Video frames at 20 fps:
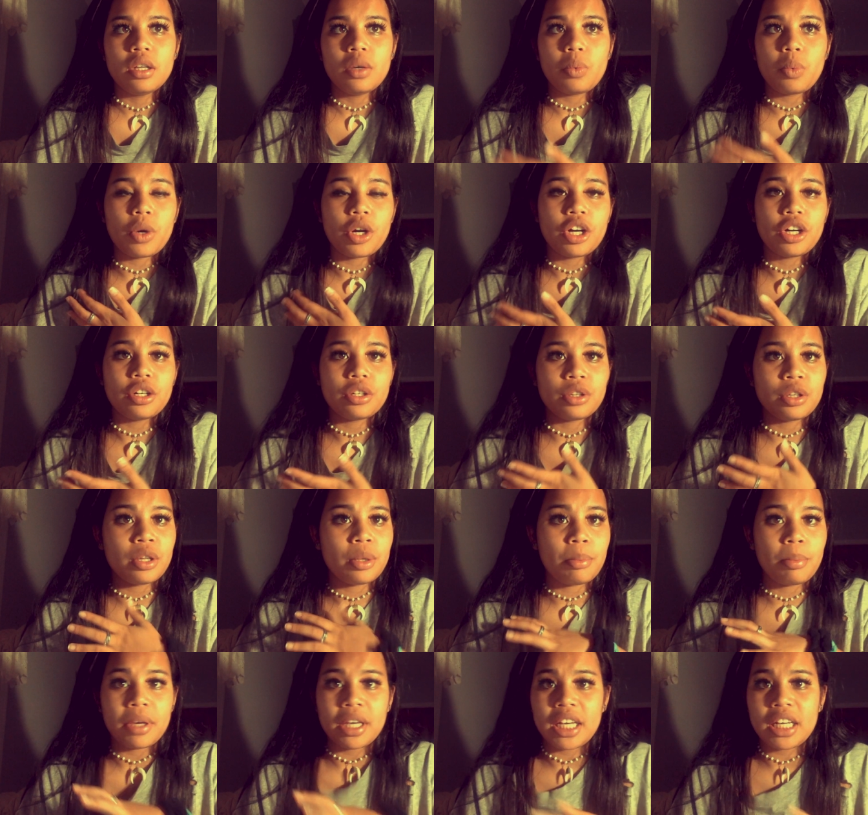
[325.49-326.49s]
where the
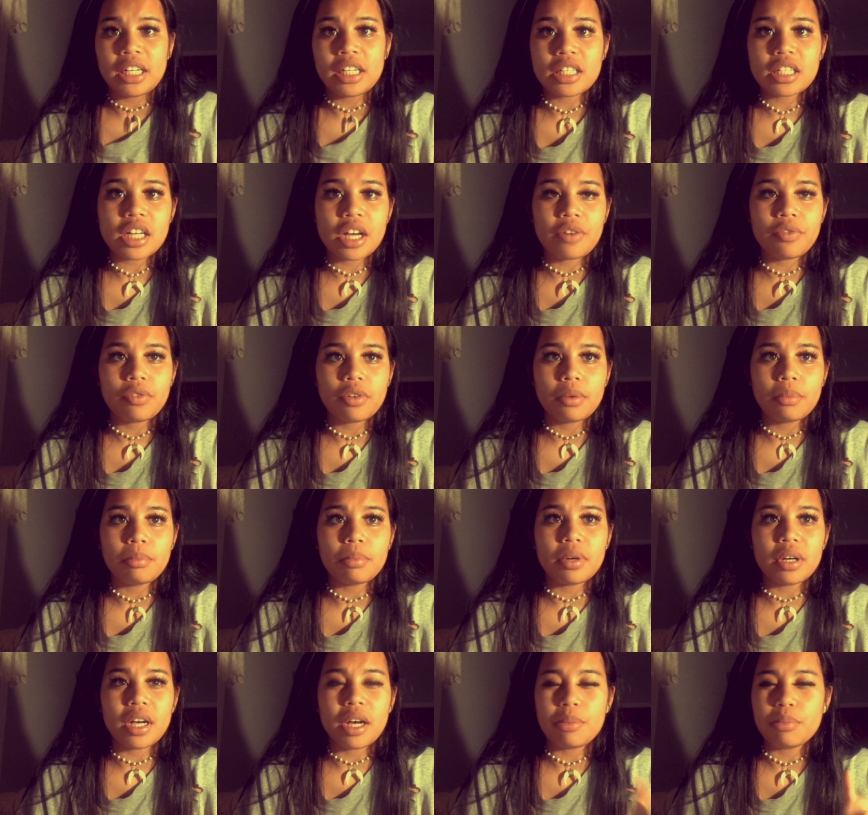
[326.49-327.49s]
bikinis come from,
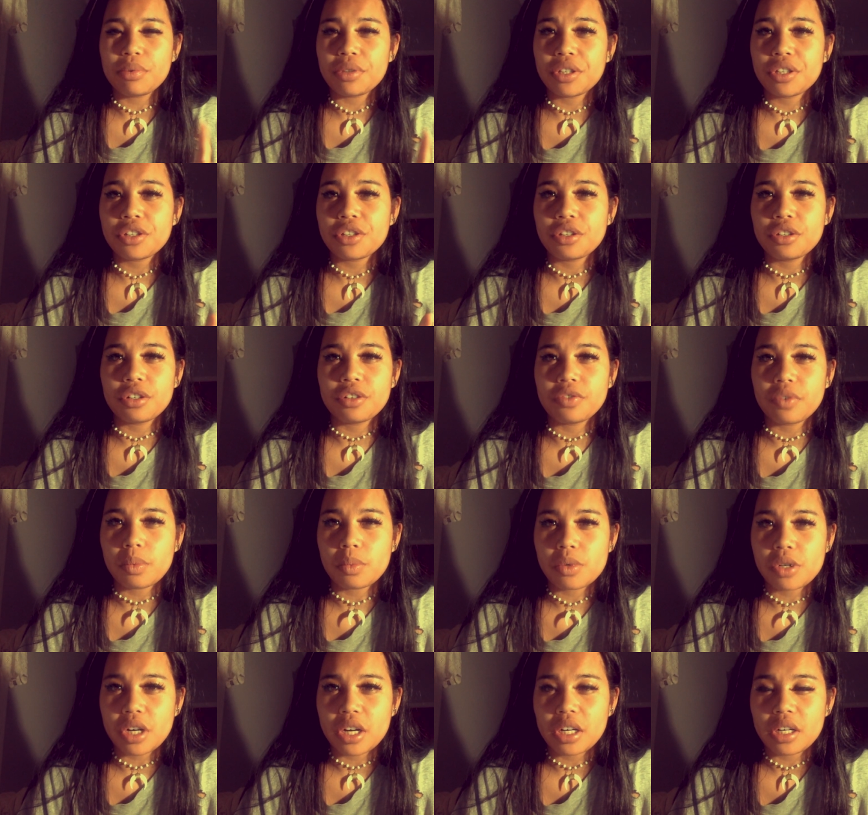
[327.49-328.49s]
but I'm pretty sure they're from
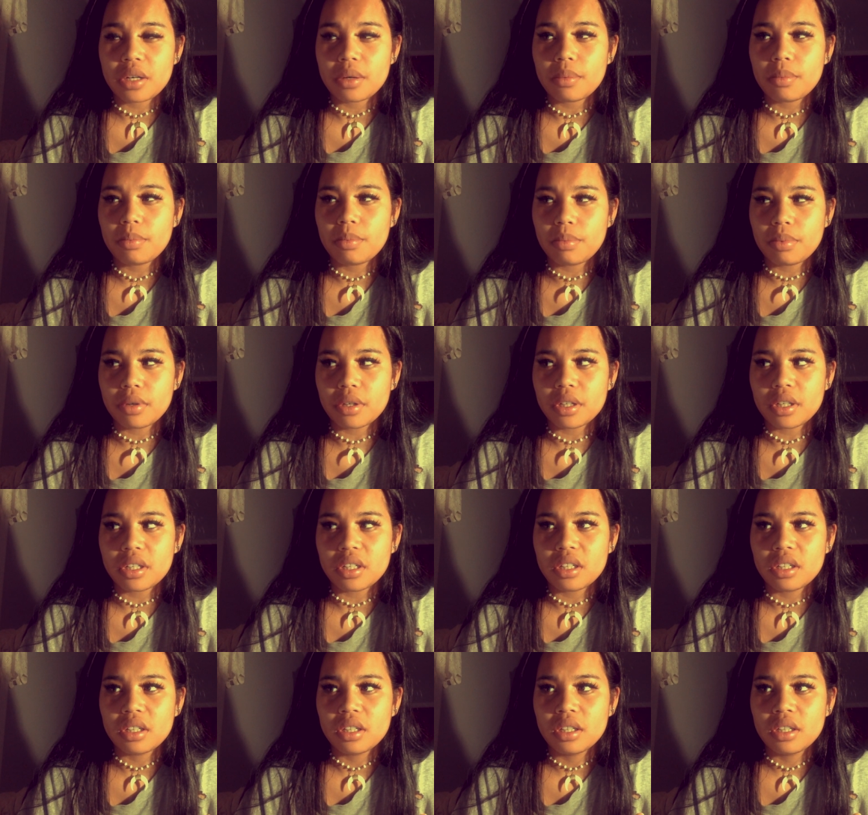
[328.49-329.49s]
China. But
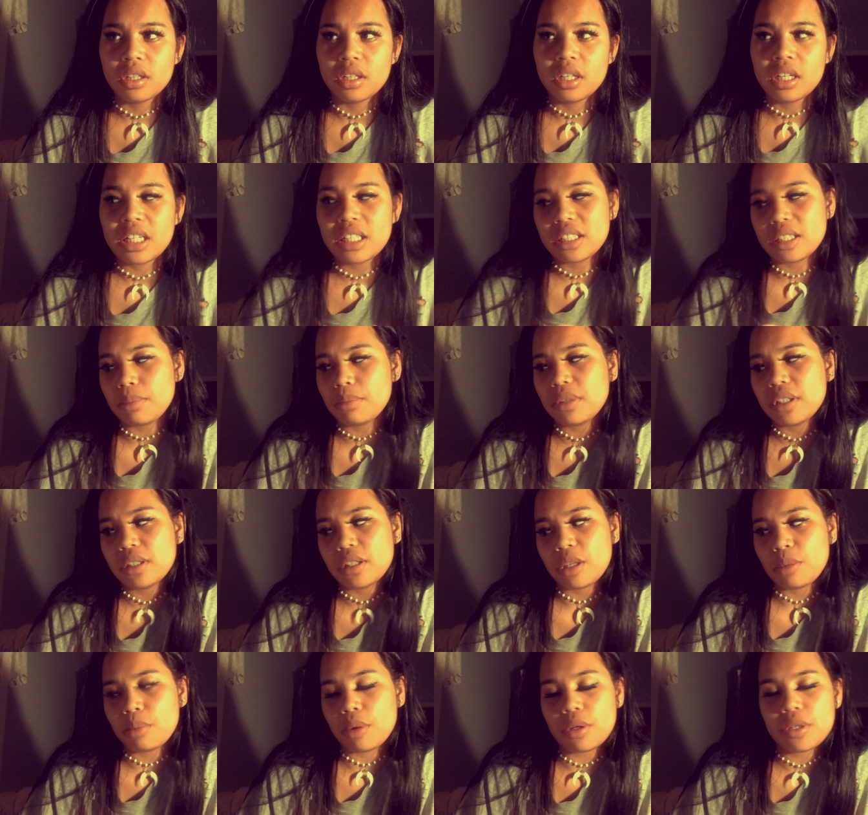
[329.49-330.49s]
I mean,
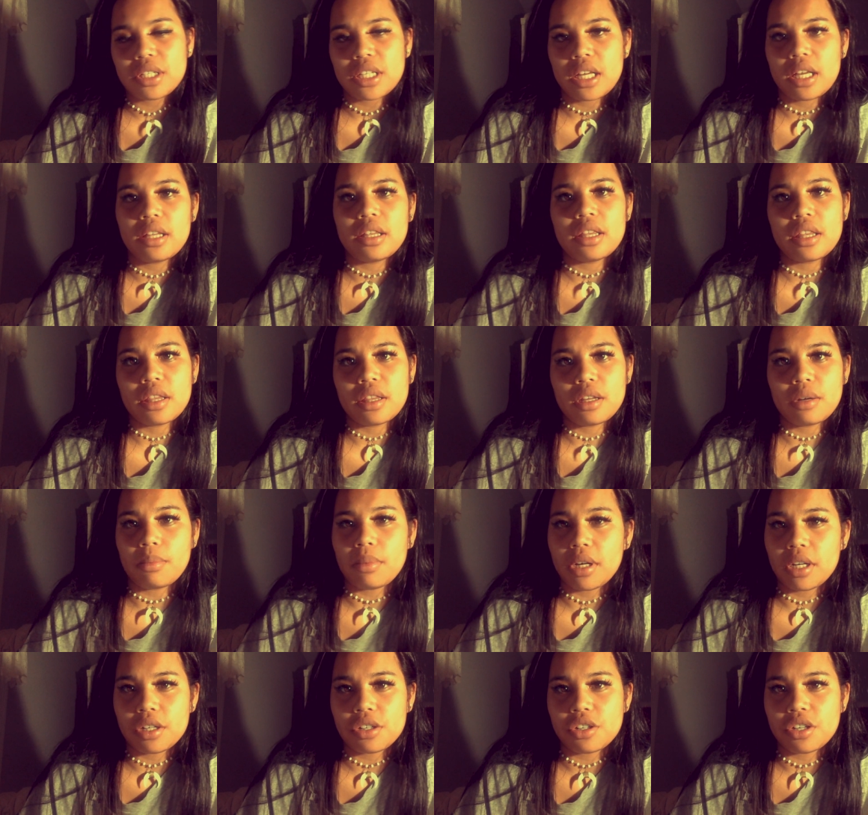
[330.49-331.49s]
they both said they're
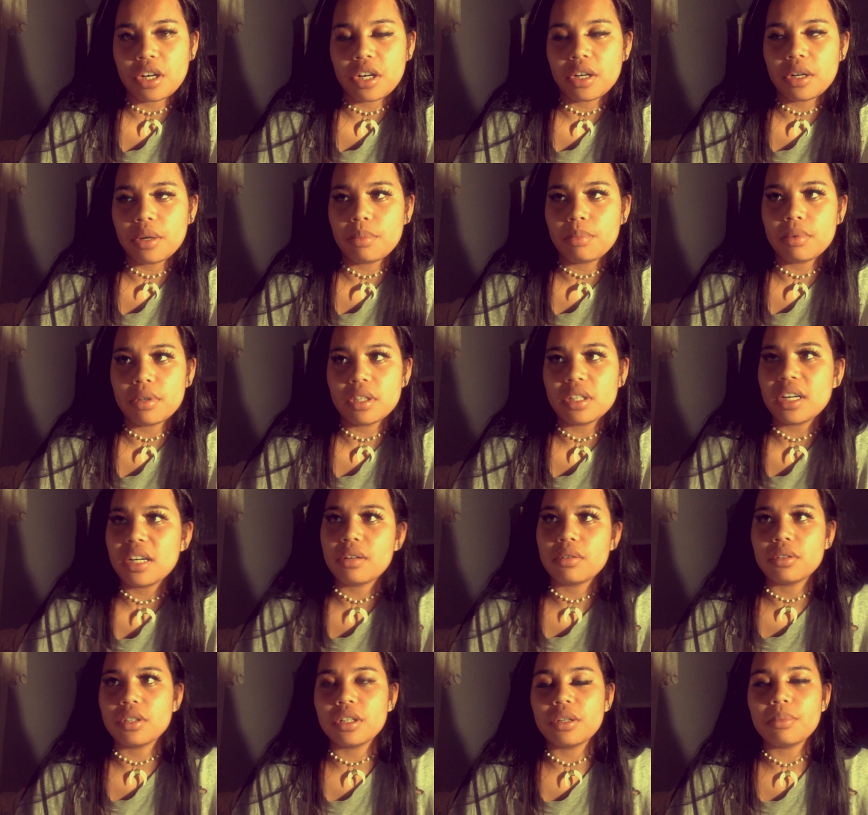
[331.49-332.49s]
made in China, but I
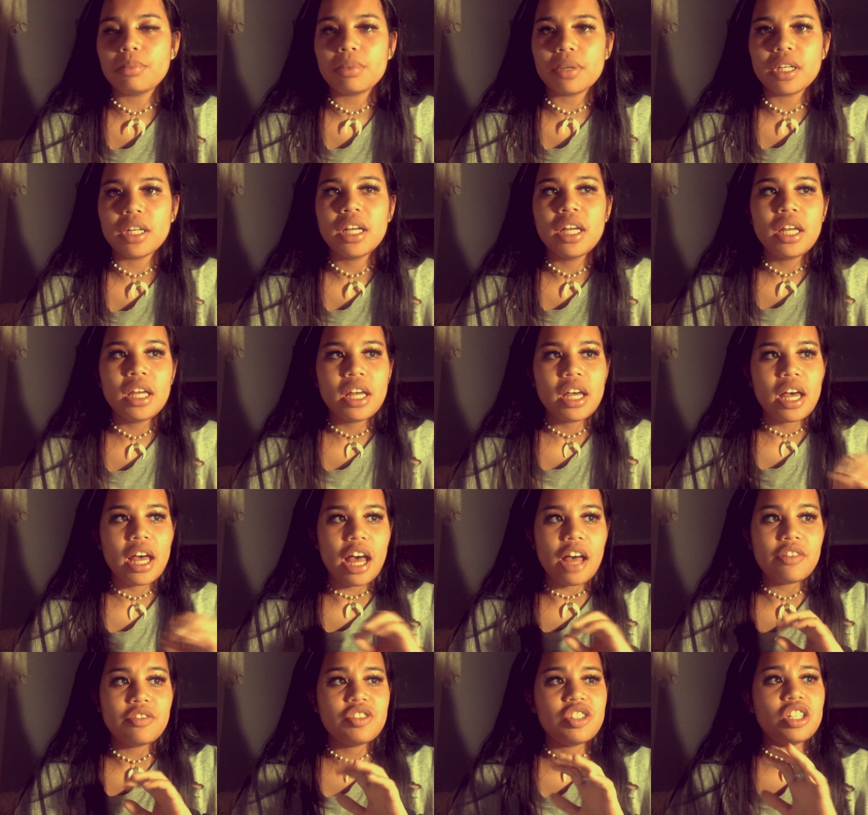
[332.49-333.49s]
don't know. But
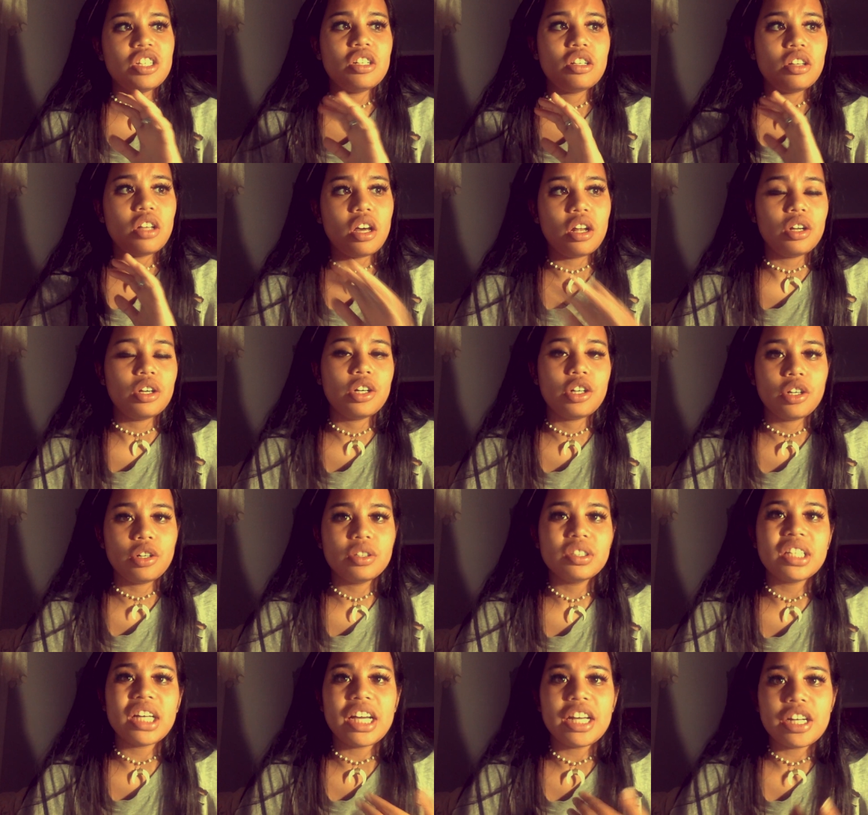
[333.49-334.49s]
I've seen a lot of
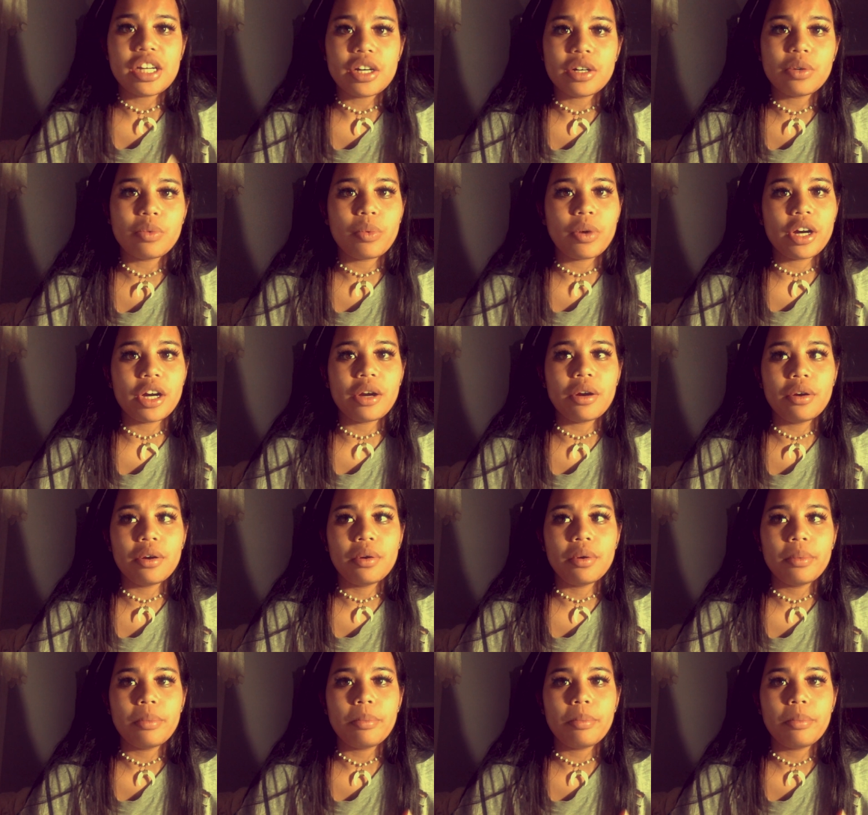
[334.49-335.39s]
girls I know wear